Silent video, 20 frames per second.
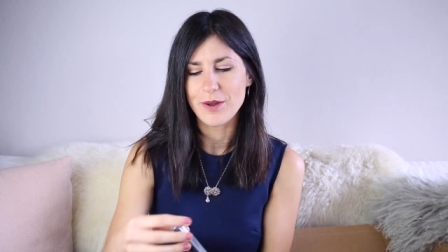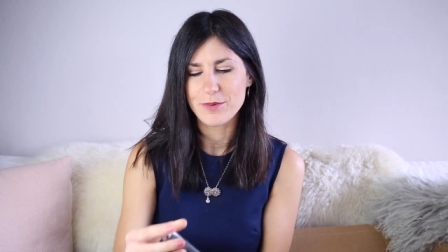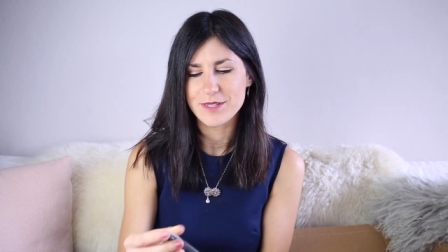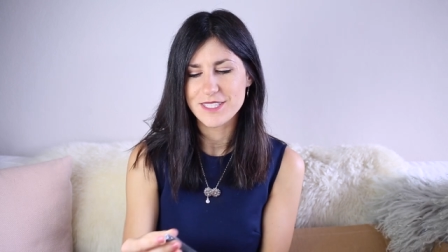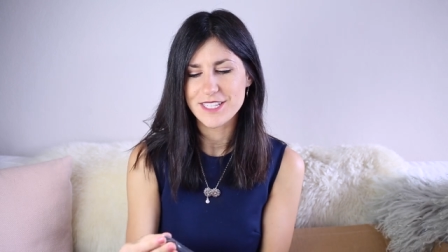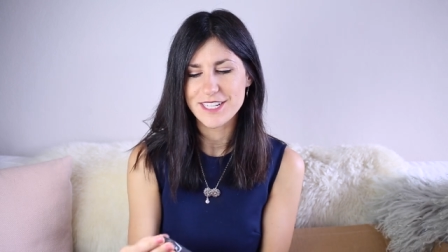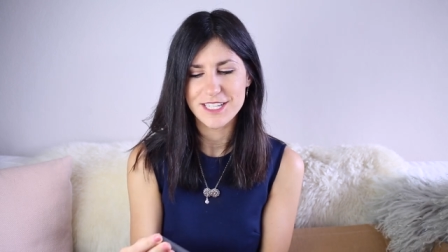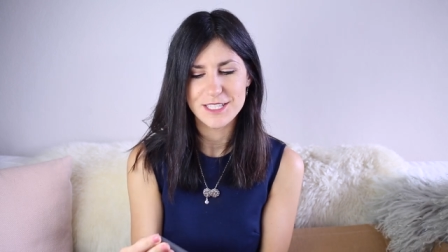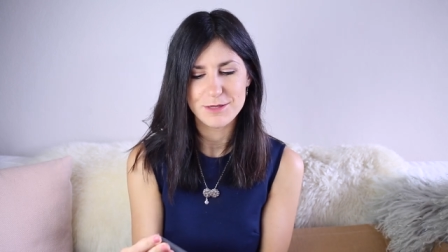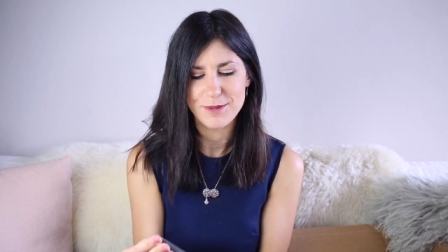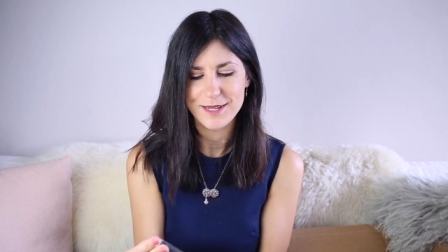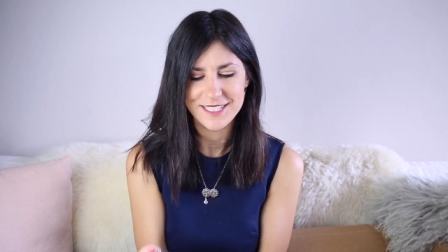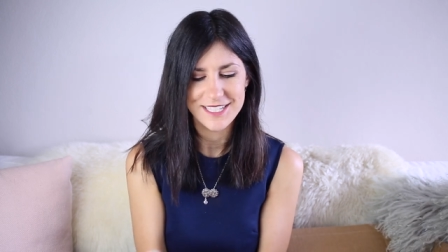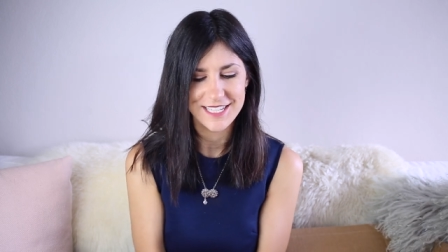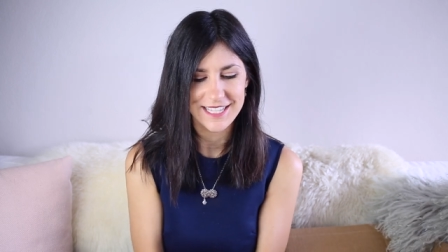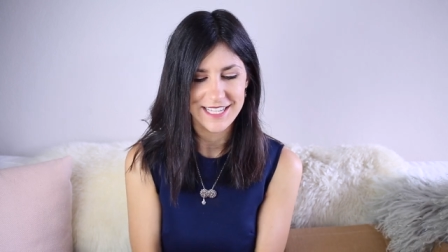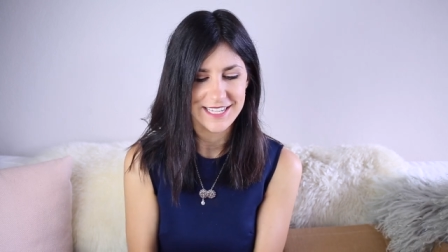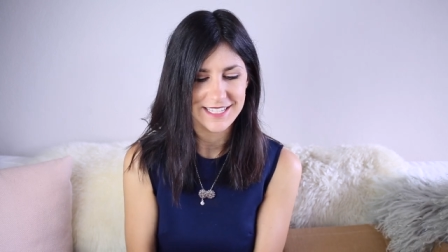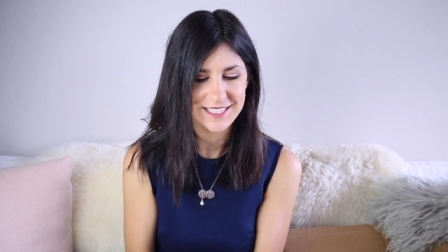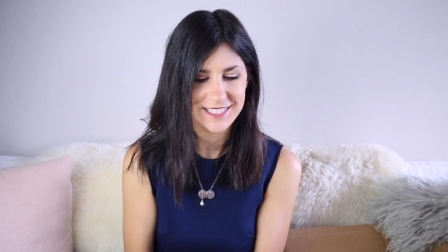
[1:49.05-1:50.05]
I wasn't
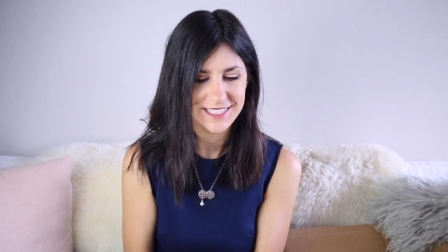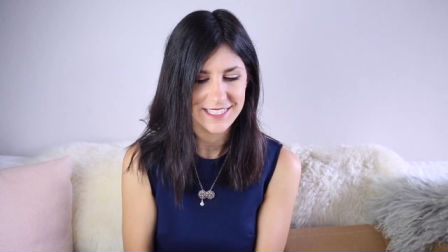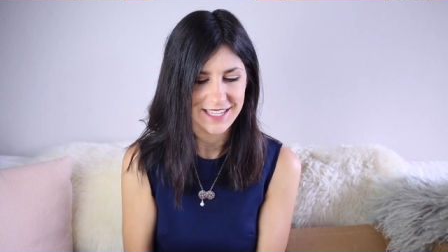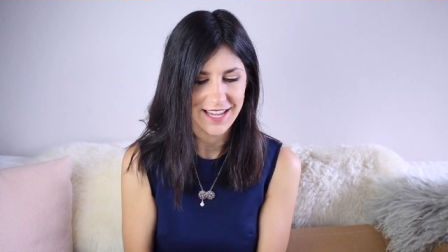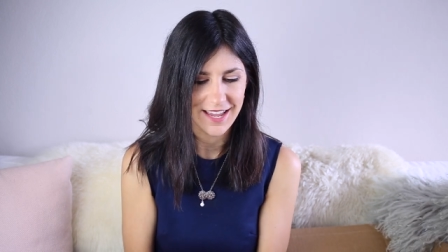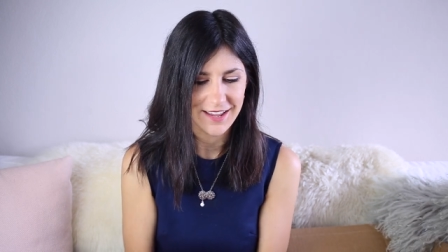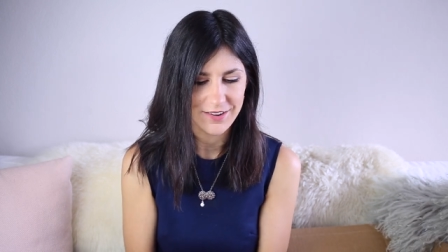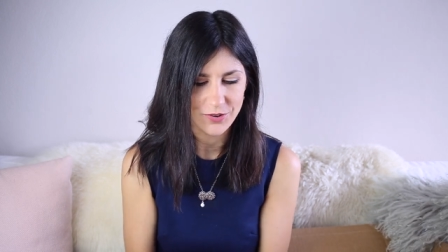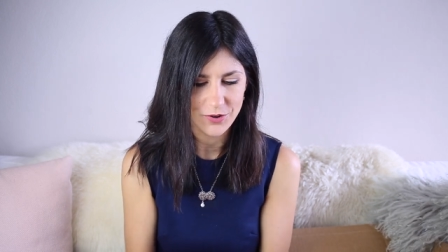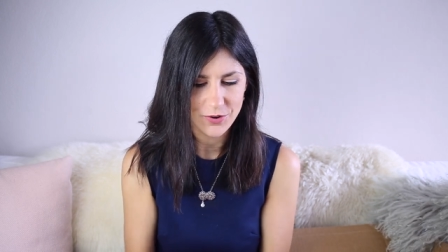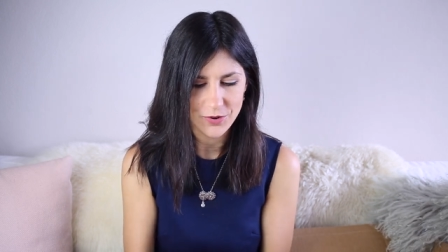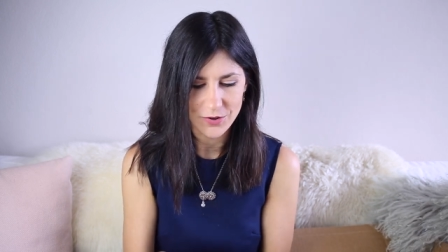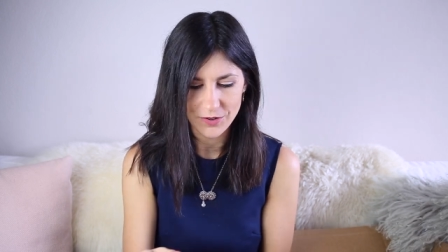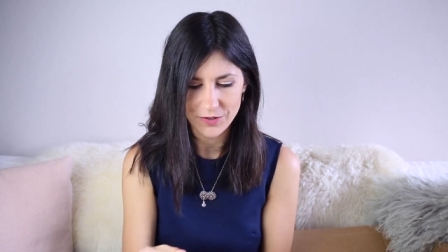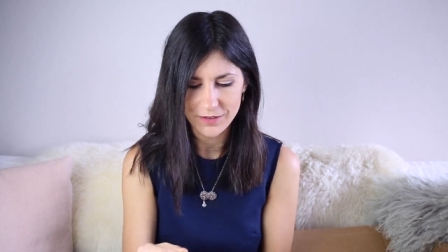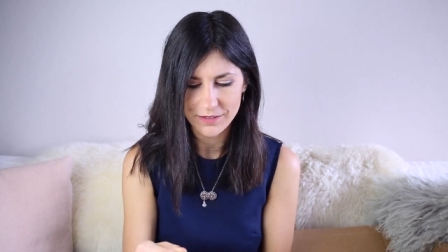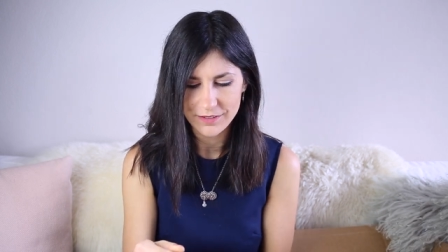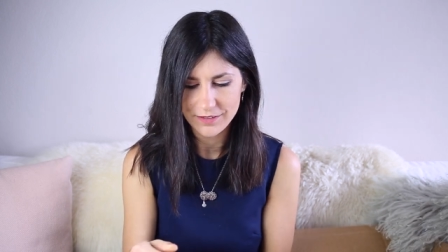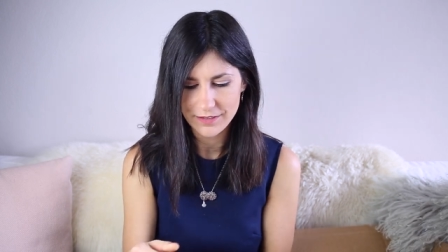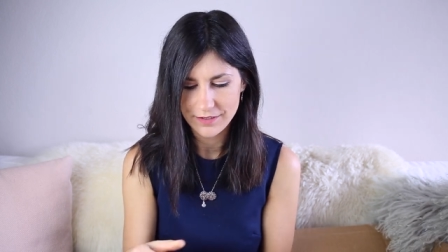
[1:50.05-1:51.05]
expecting this at
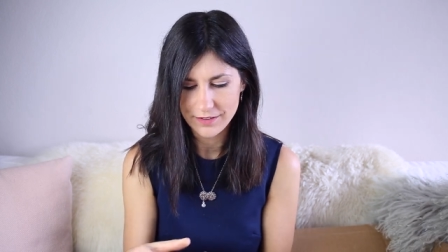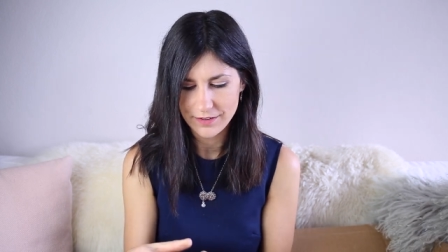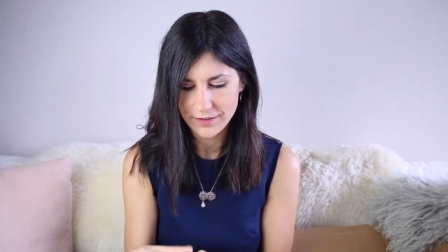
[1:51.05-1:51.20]
all